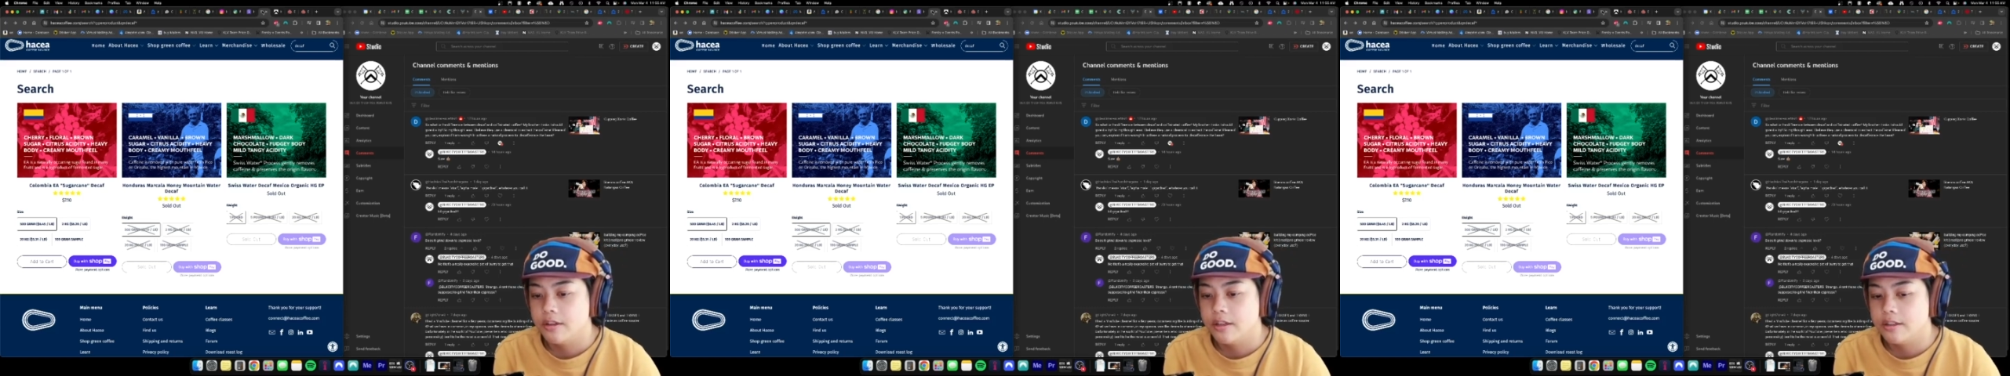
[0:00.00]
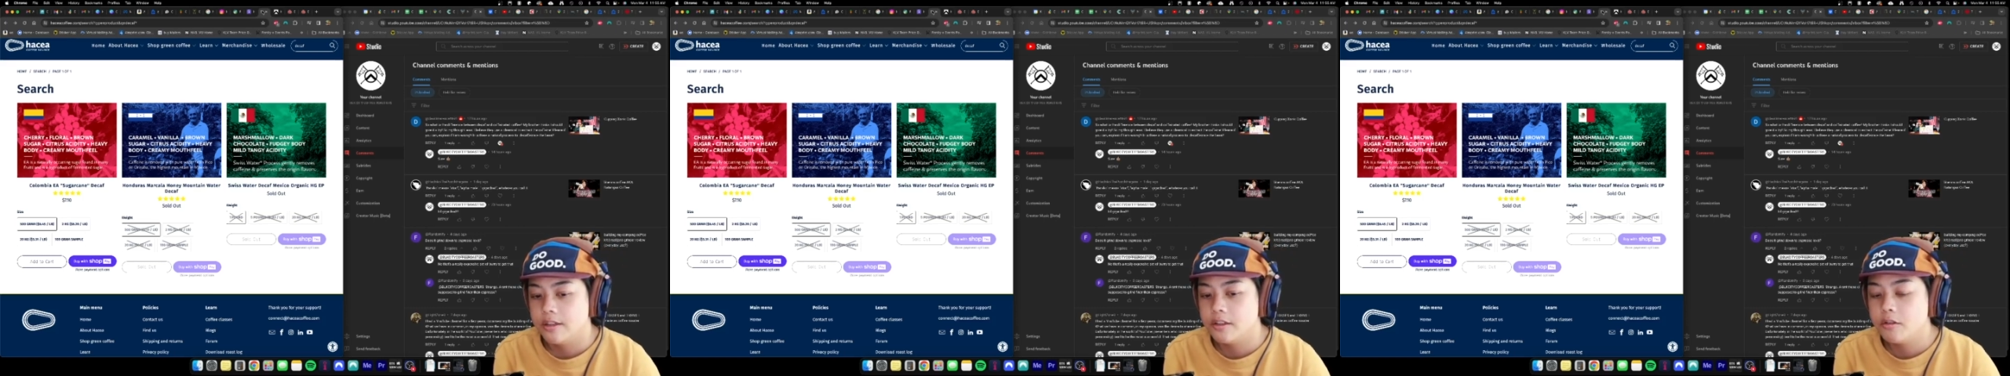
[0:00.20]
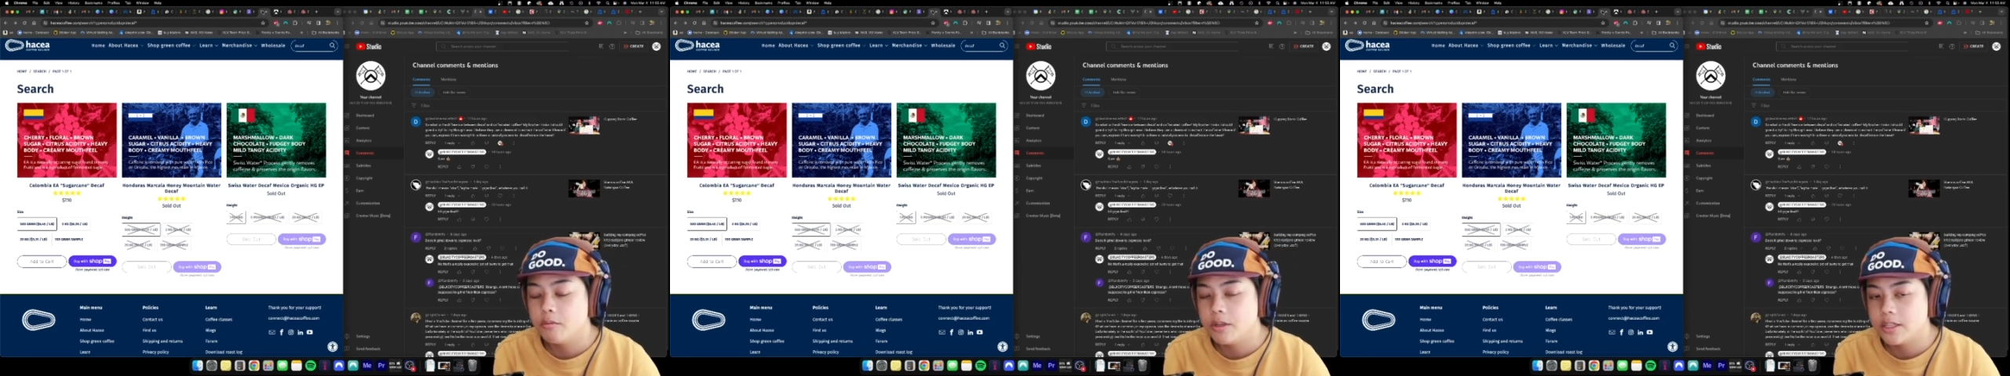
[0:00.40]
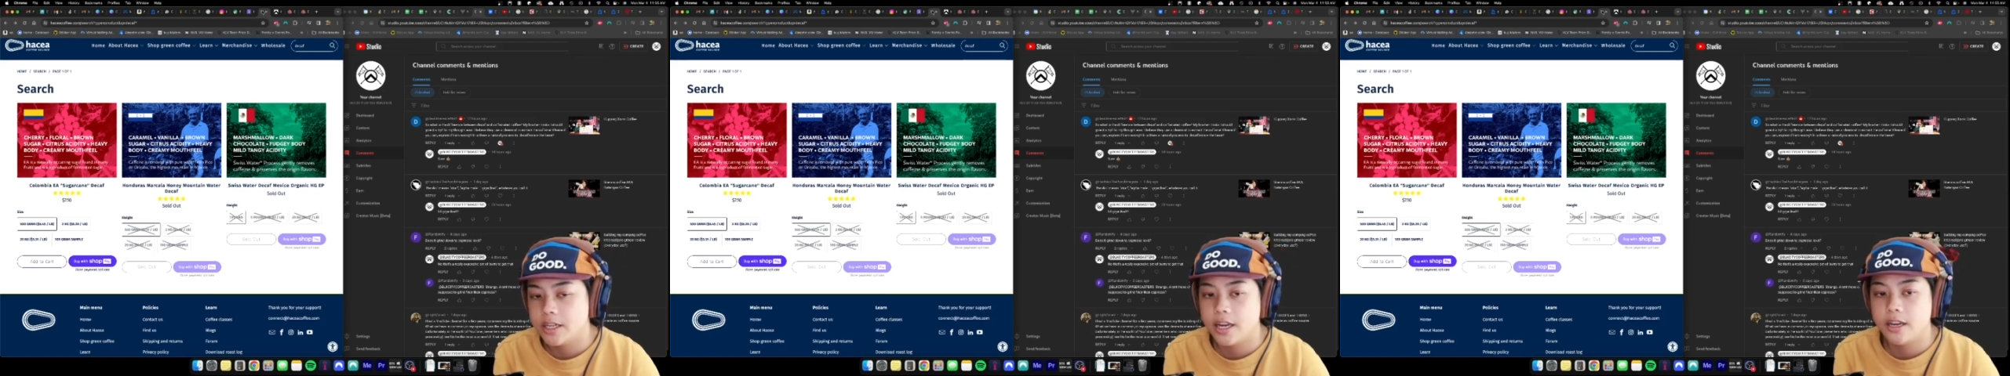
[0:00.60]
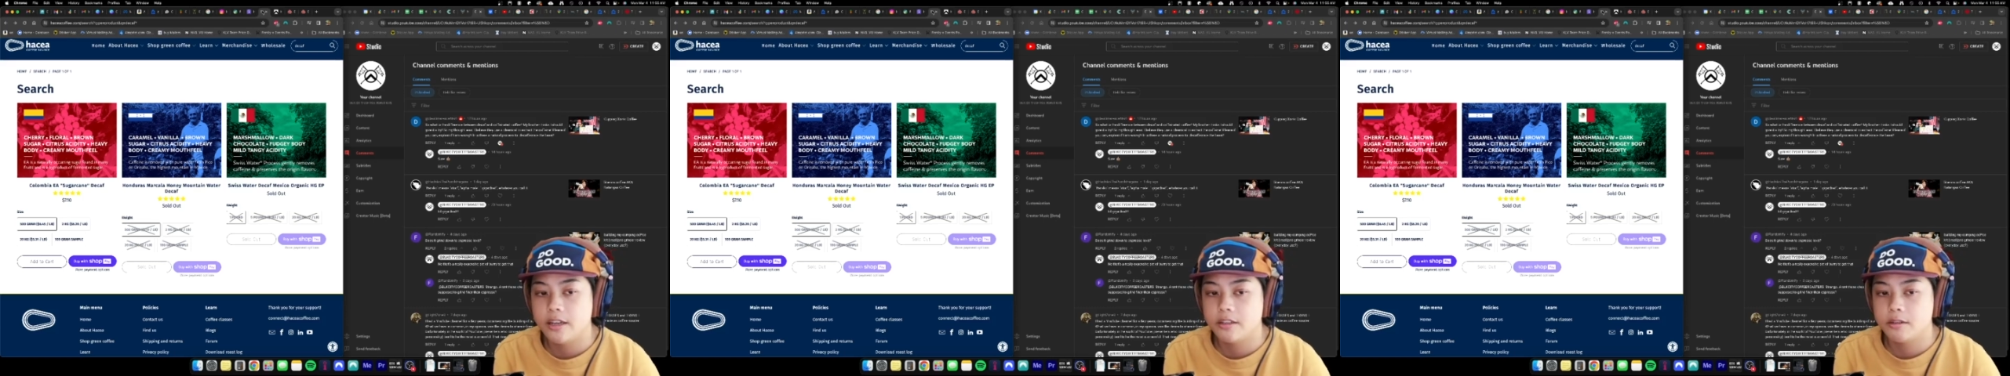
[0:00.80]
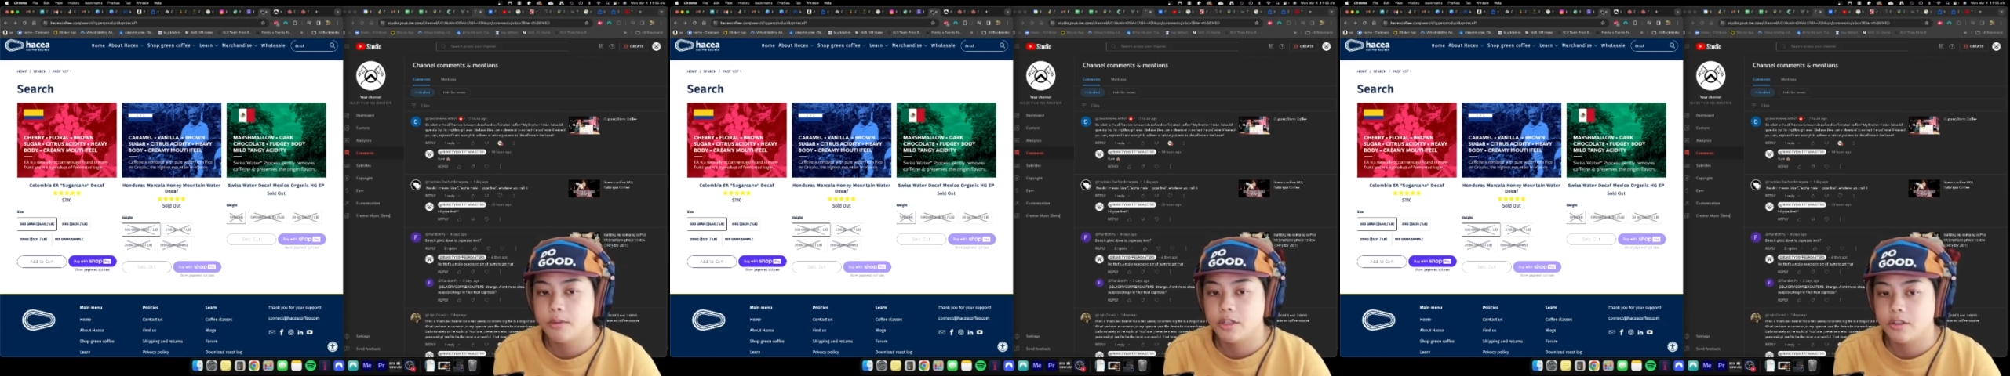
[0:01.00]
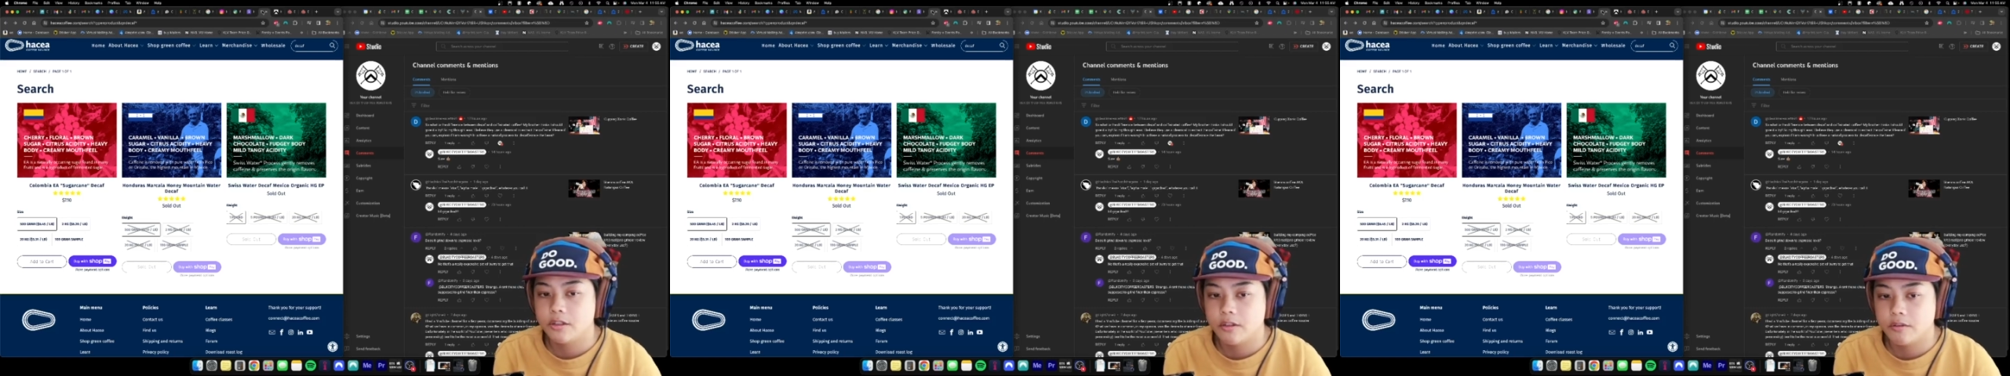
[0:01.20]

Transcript: It doesn't retain as much as